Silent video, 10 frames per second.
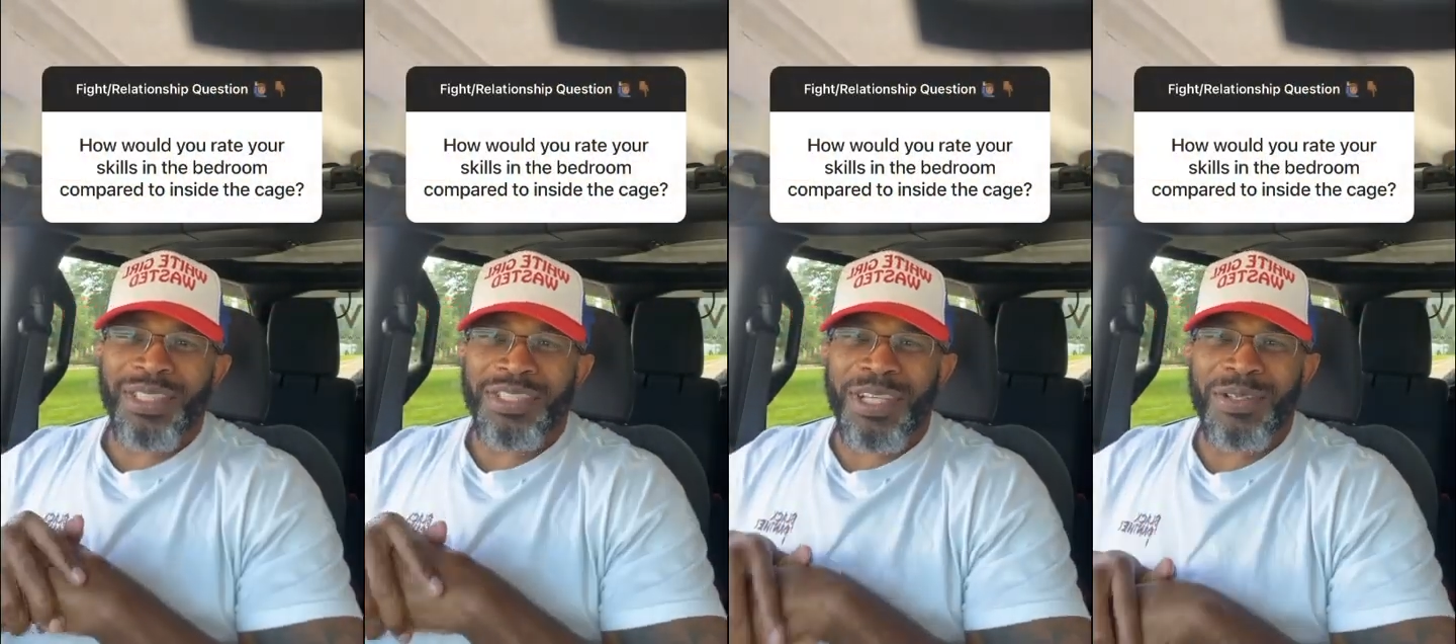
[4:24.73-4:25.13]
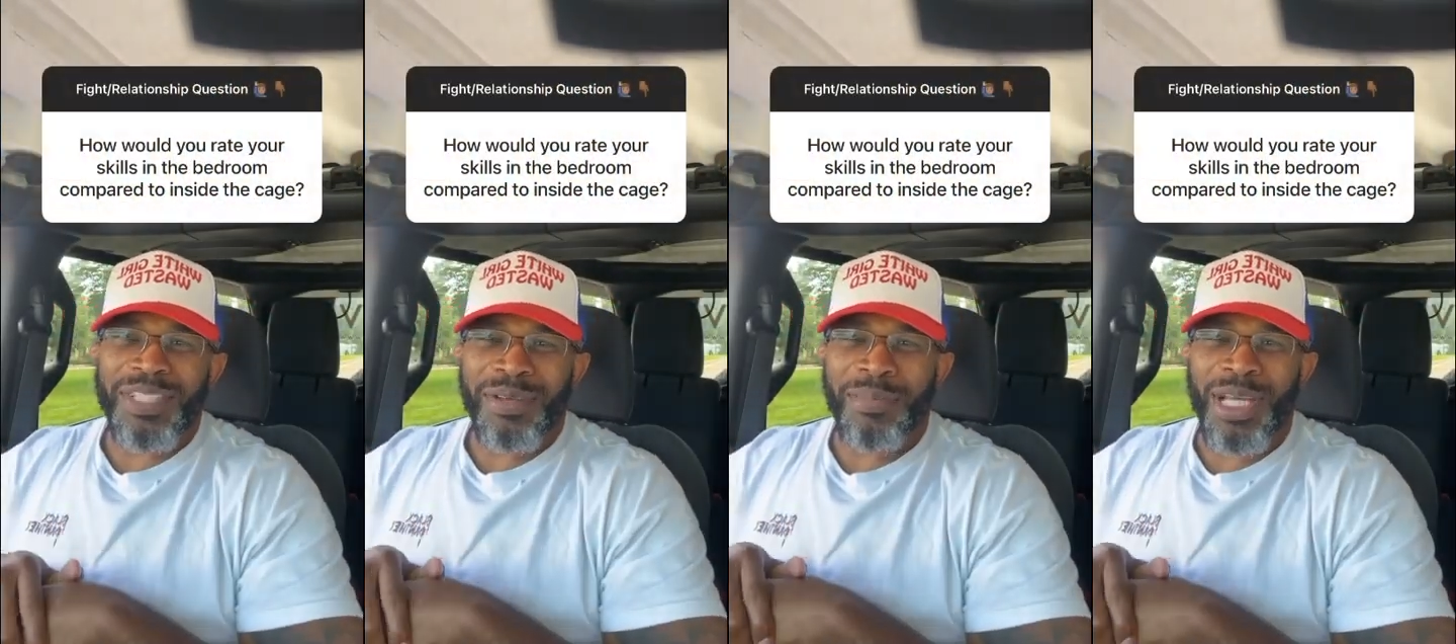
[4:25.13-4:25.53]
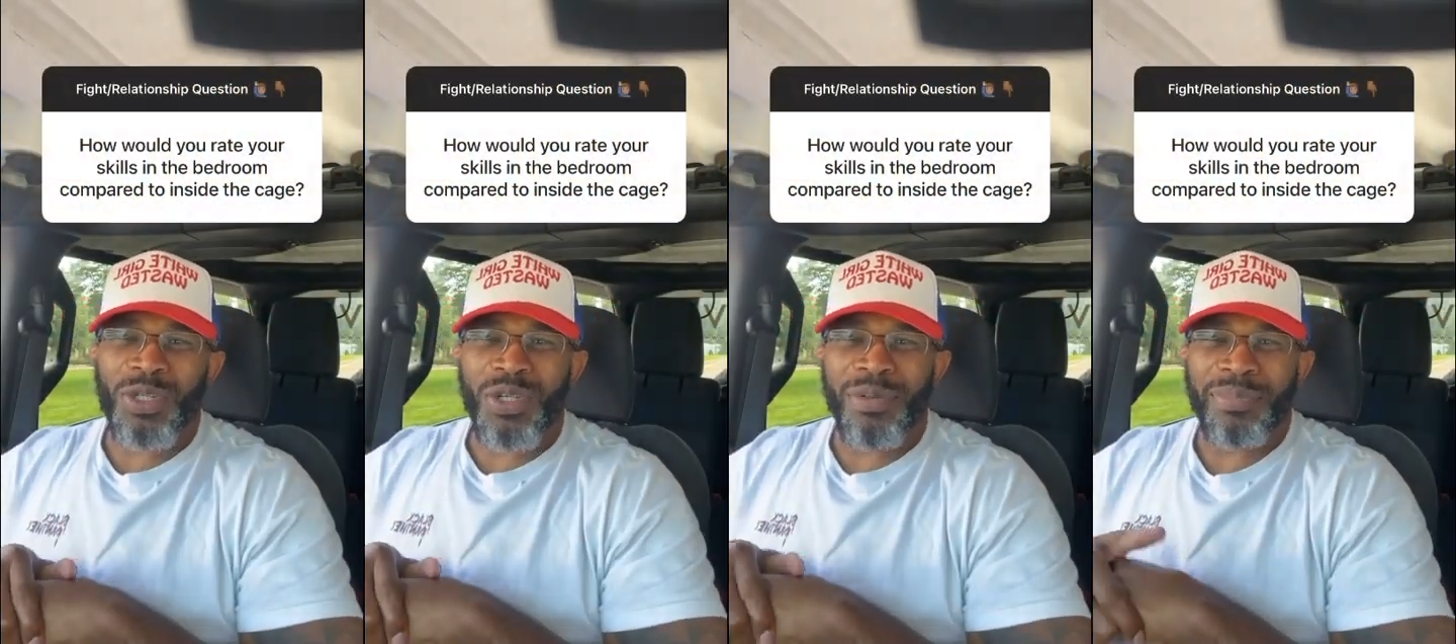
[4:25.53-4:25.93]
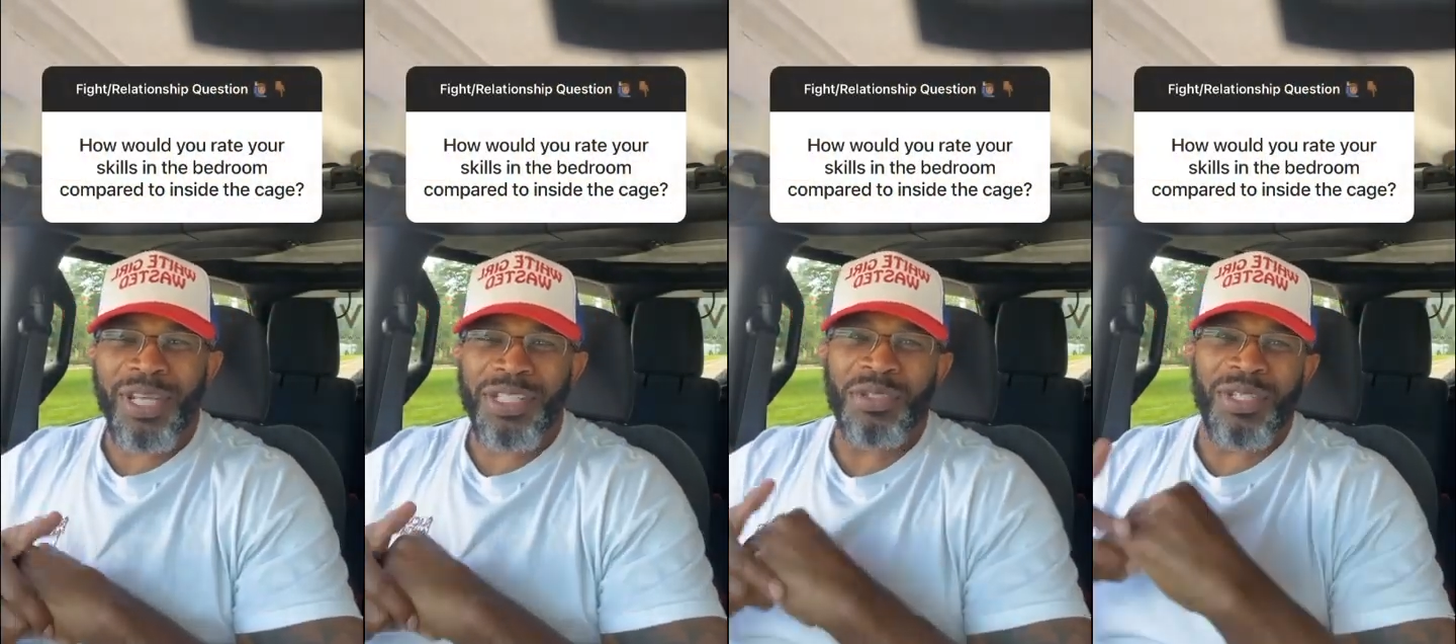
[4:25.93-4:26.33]
your skills in the bedroom
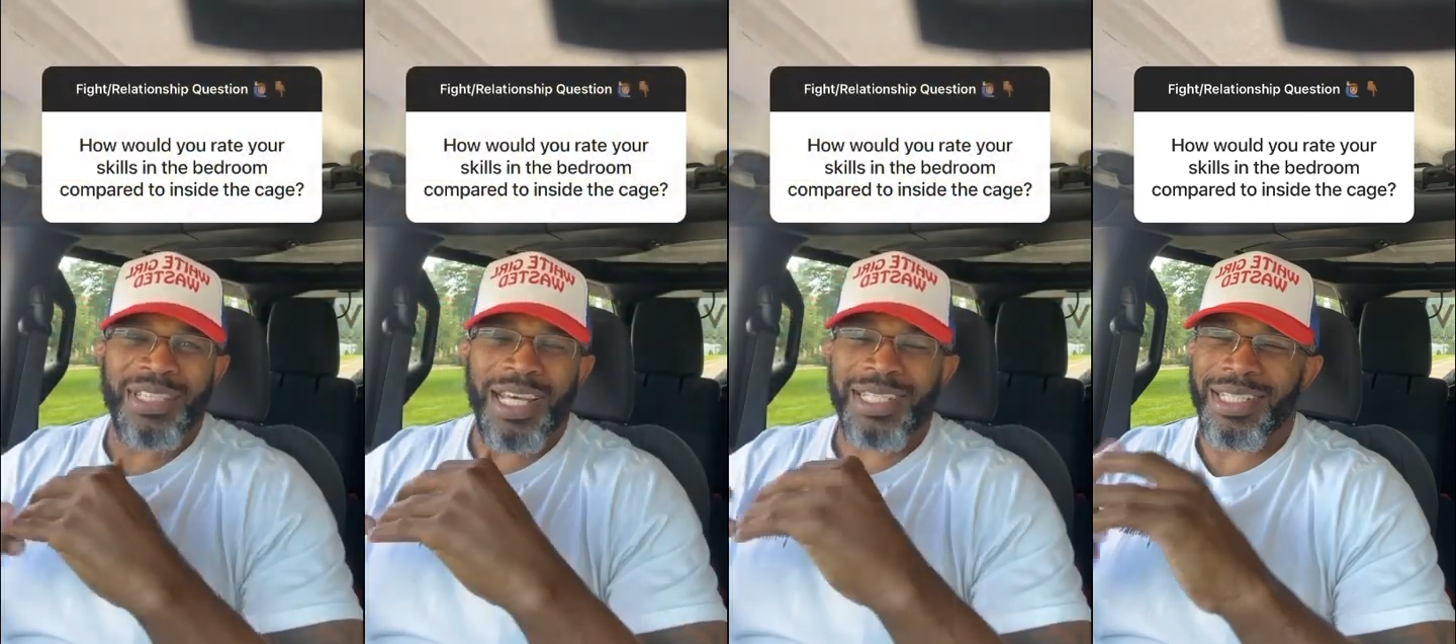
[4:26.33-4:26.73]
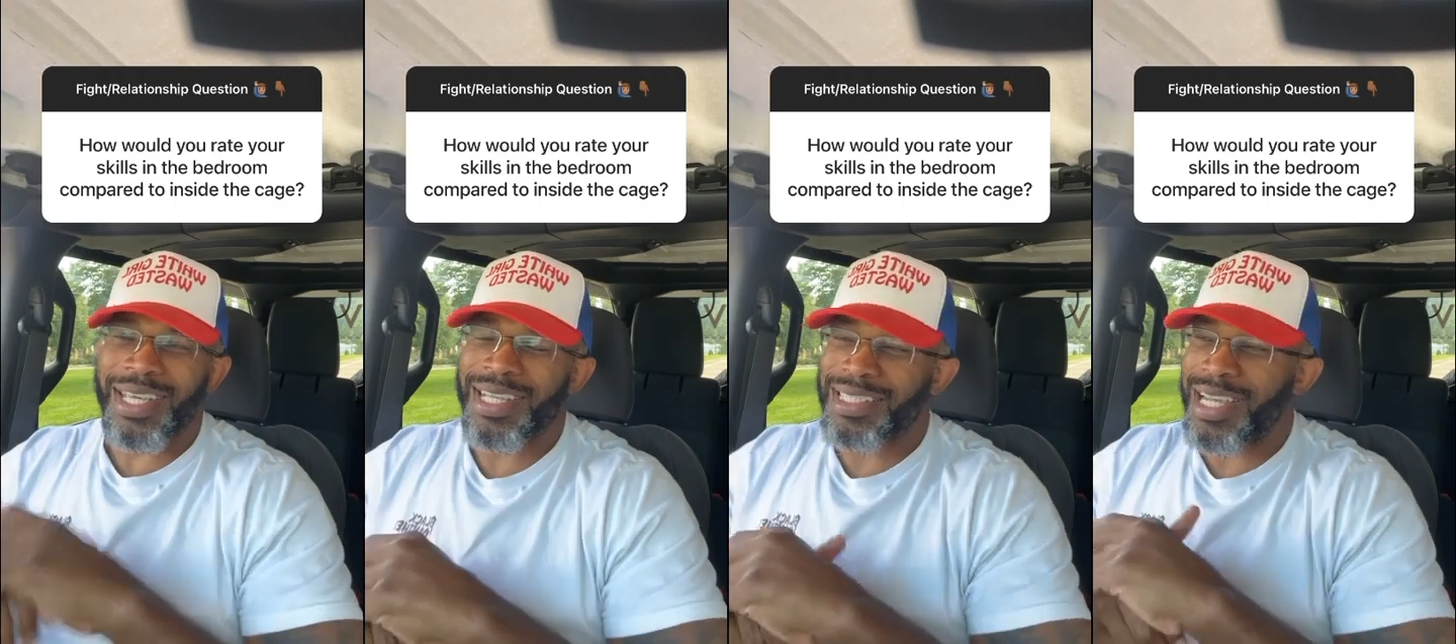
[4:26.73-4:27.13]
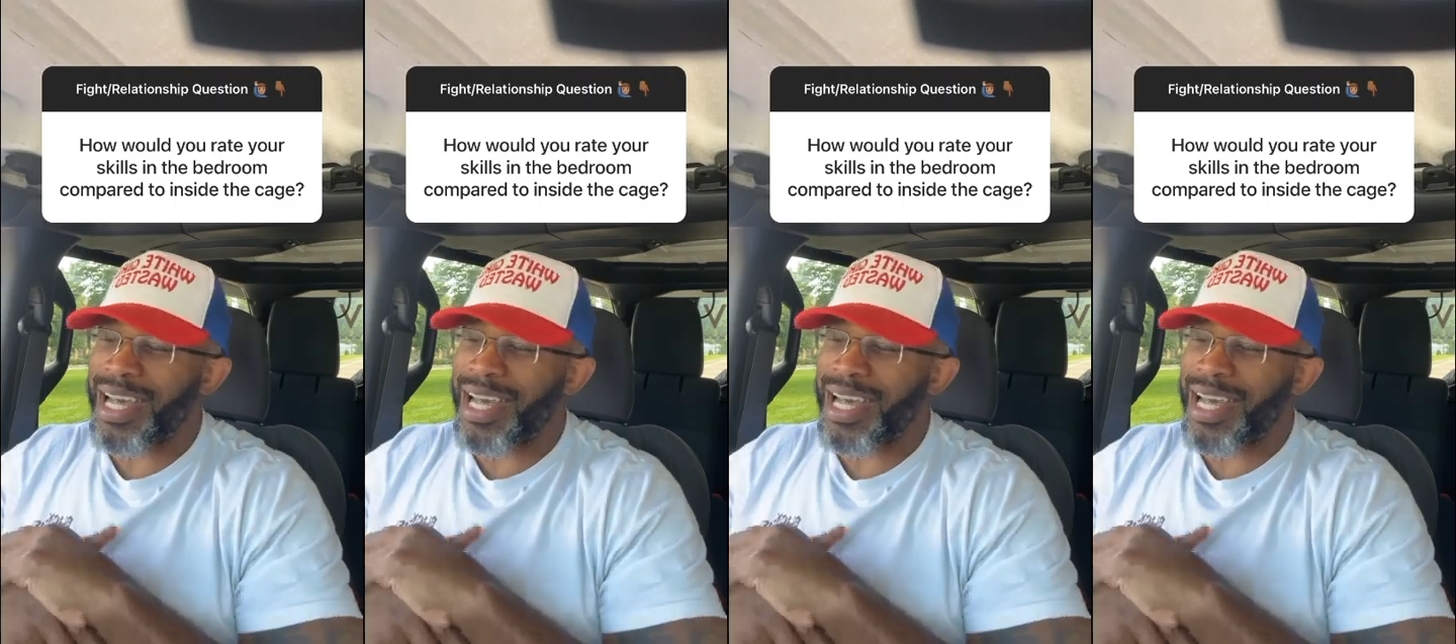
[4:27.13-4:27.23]
compared to inside the cage?